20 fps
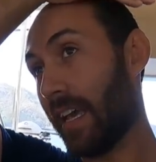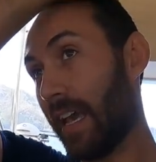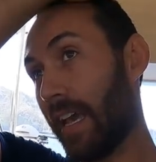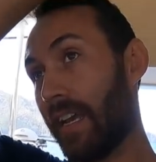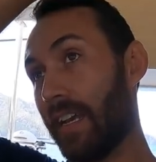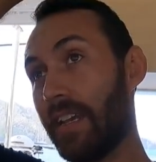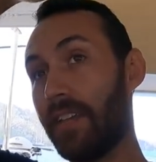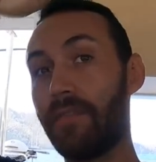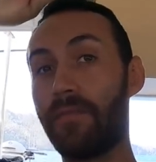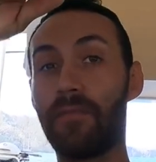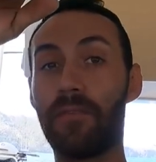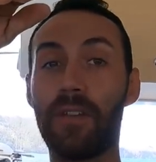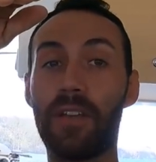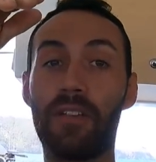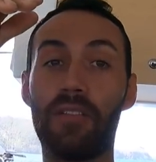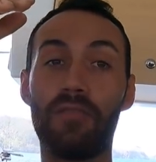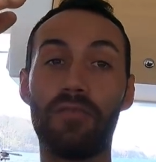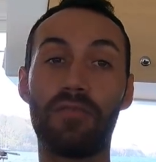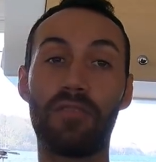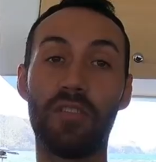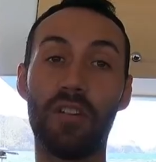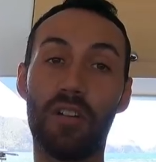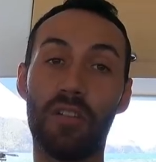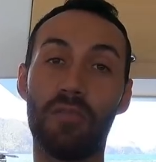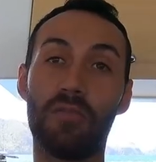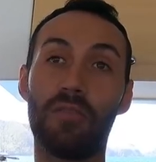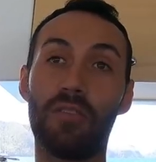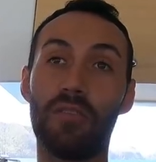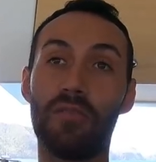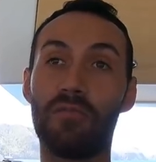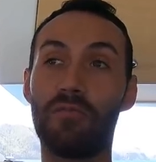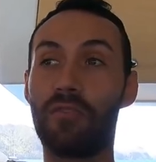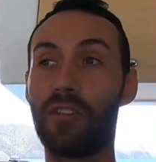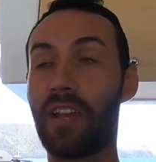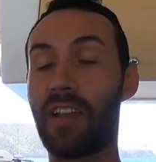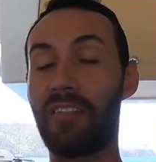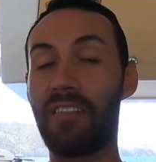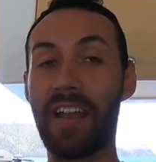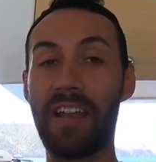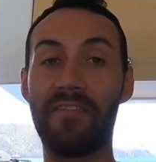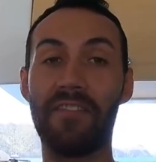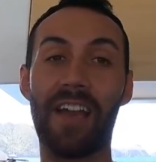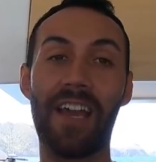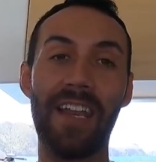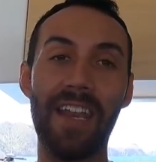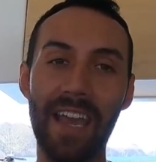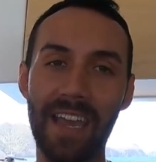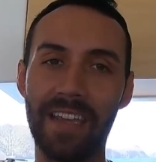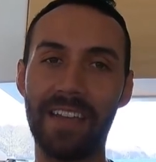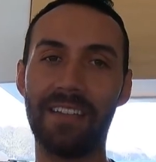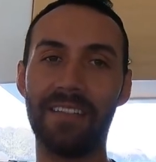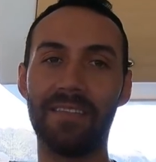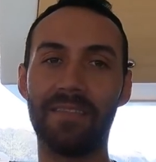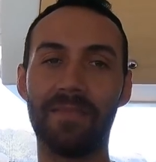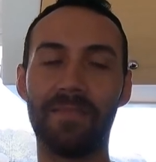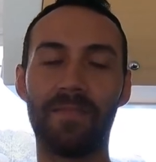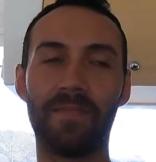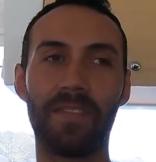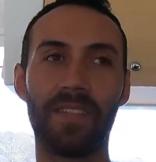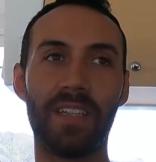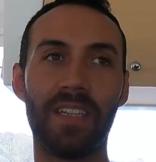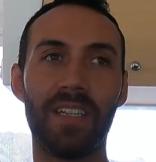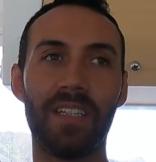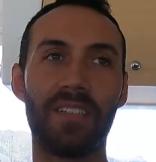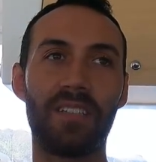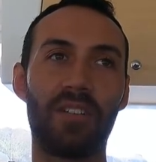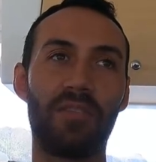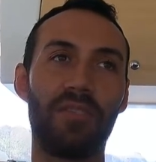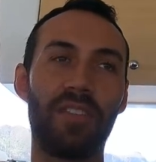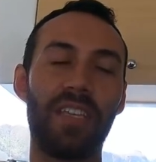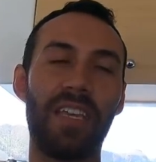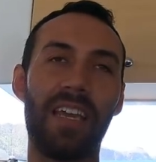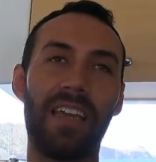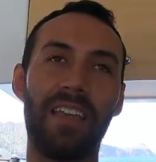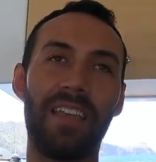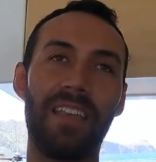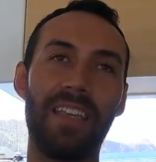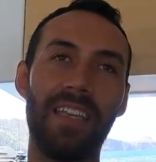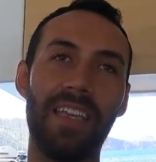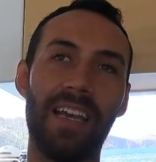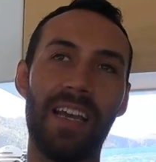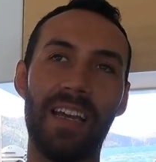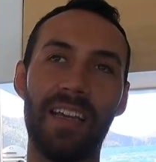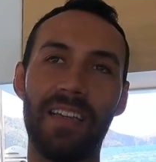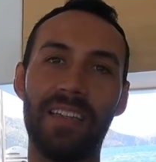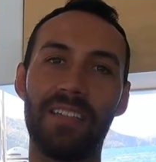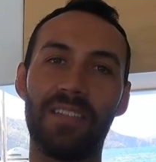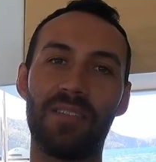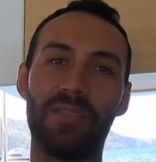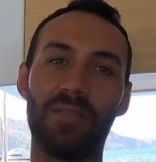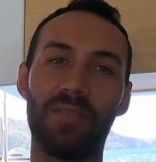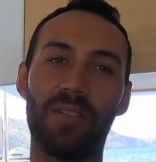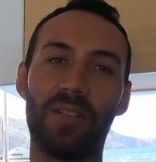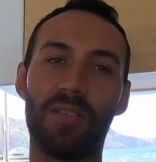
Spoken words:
and if we go slower, we arrive at night. So the idea is to